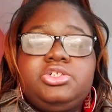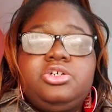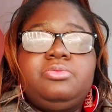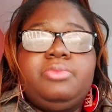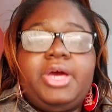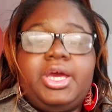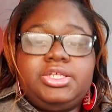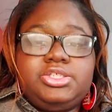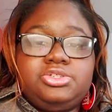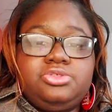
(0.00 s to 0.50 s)
go
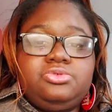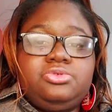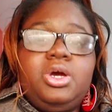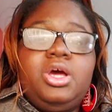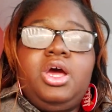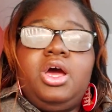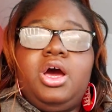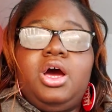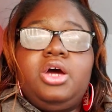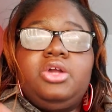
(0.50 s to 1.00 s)
back to
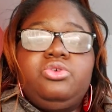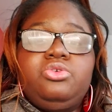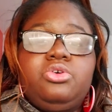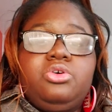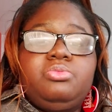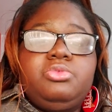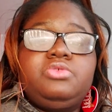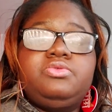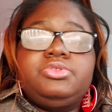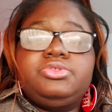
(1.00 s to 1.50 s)
a
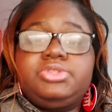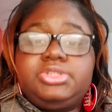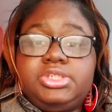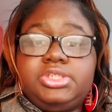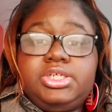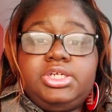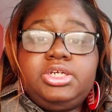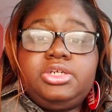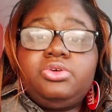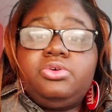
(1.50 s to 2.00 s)
normal
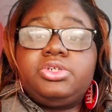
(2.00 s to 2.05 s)
routine,